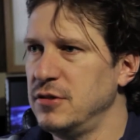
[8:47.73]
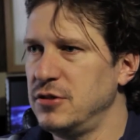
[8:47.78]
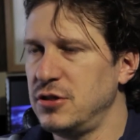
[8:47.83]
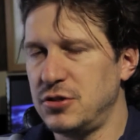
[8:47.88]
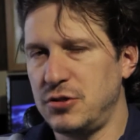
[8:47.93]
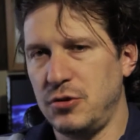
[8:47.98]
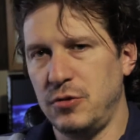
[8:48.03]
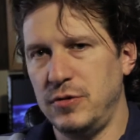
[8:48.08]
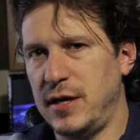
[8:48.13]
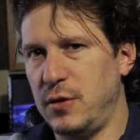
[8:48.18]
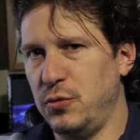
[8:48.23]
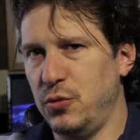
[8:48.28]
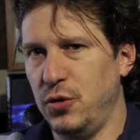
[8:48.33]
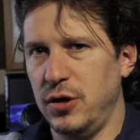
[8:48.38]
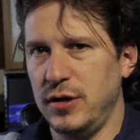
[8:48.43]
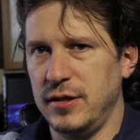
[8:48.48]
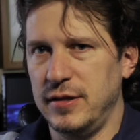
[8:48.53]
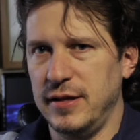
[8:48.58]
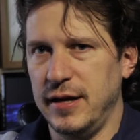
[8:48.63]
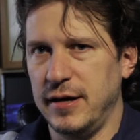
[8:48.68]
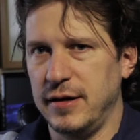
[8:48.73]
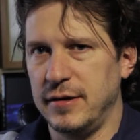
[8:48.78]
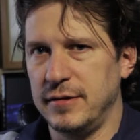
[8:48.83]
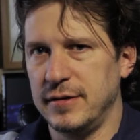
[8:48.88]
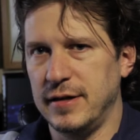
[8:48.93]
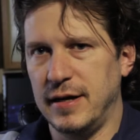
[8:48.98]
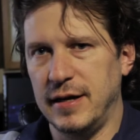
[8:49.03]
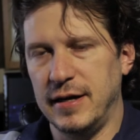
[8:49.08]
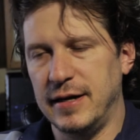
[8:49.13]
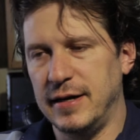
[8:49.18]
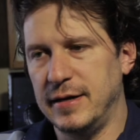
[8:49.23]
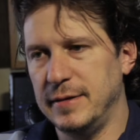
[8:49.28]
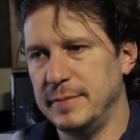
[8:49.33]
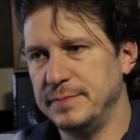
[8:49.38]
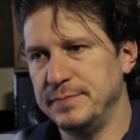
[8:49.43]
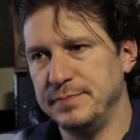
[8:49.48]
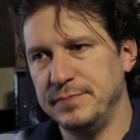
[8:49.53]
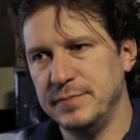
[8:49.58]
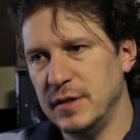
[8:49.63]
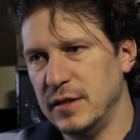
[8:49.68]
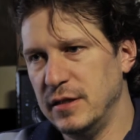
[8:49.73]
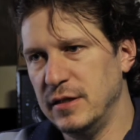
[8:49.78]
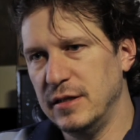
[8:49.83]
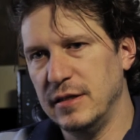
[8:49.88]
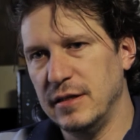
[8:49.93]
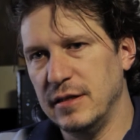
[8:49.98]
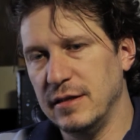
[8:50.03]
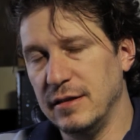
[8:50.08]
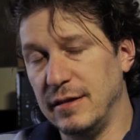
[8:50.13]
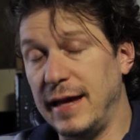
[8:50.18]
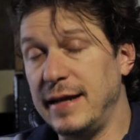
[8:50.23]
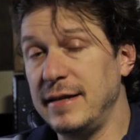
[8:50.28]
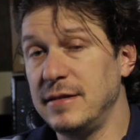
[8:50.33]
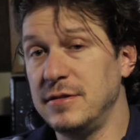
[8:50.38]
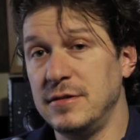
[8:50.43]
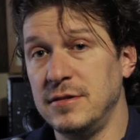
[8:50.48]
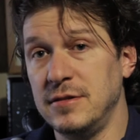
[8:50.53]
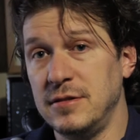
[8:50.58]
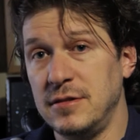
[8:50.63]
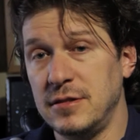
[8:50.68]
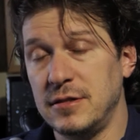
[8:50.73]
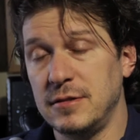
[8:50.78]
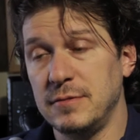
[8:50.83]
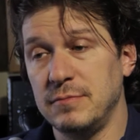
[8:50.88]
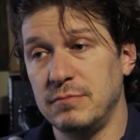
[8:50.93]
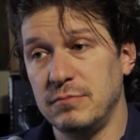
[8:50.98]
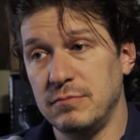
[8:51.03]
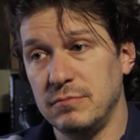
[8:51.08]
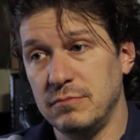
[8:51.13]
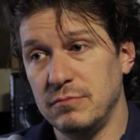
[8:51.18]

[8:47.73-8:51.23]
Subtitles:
just throwing that word in there lightens